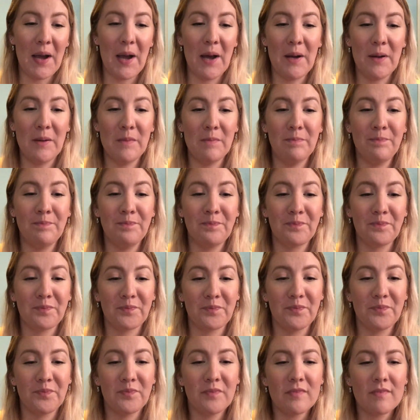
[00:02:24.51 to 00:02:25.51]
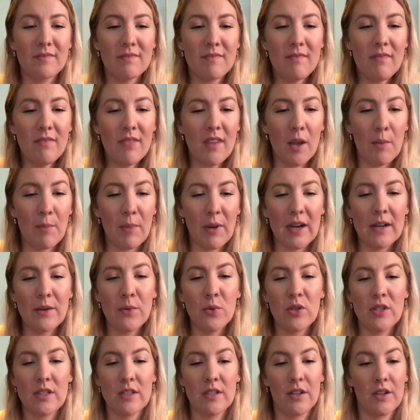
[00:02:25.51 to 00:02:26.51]
But I
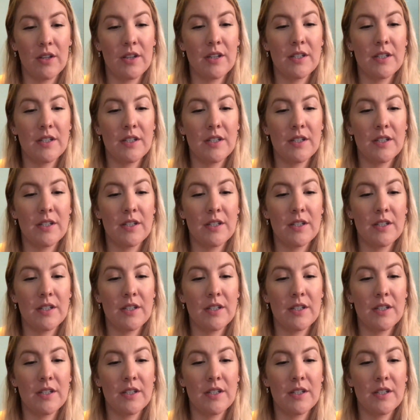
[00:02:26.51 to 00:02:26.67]
was still